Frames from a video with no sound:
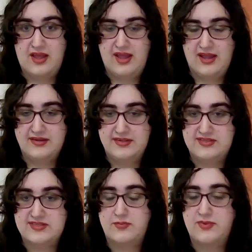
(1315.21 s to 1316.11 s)

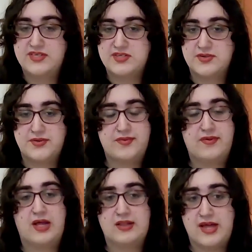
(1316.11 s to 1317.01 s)
and we do
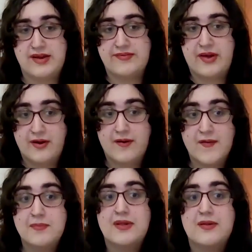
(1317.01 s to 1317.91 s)
a lot of
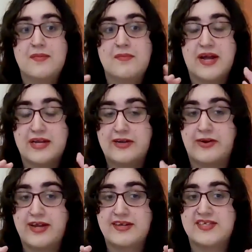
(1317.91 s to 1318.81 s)
harm by
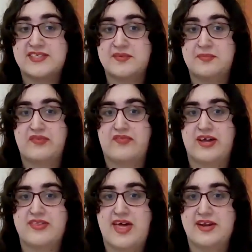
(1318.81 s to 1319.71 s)
trying to
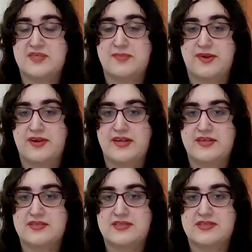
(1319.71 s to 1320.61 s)
simplify that
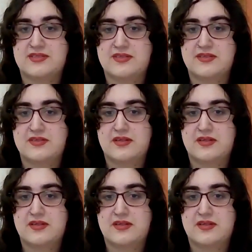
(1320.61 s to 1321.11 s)
experience.